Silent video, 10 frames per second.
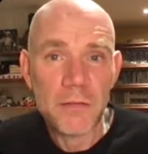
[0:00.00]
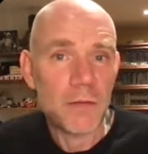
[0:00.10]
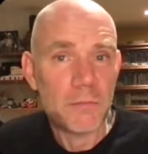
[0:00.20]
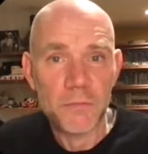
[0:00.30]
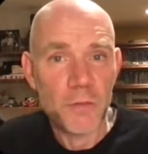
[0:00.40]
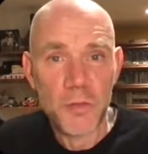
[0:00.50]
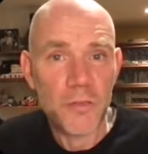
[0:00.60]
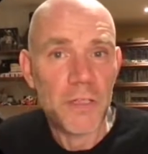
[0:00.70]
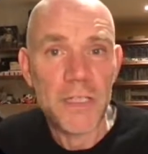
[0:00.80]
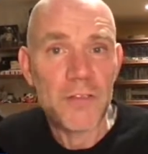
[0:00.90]

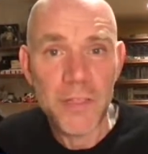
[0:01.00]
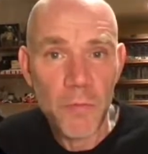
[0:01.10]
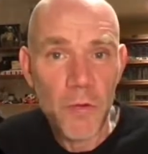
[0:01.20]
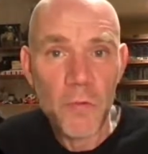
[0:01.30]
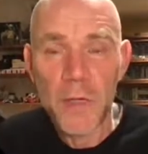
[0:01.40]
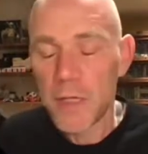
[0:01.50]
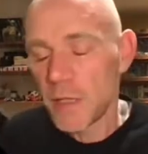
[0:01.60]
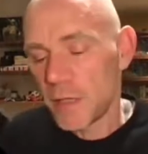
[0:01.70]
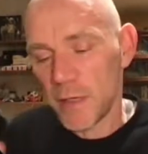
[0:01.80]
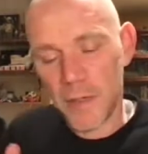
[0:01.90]
Virtually zero.
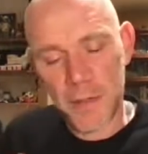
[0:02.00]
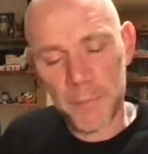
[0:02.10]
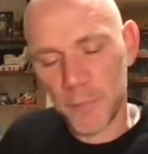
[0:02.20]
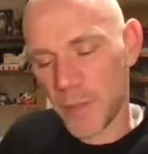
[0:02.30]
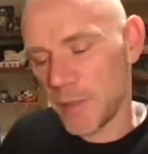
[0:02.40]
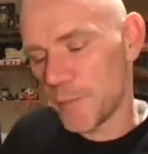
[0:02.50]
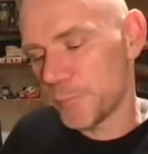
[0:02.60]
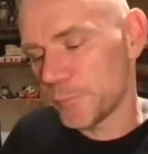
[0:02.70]
Your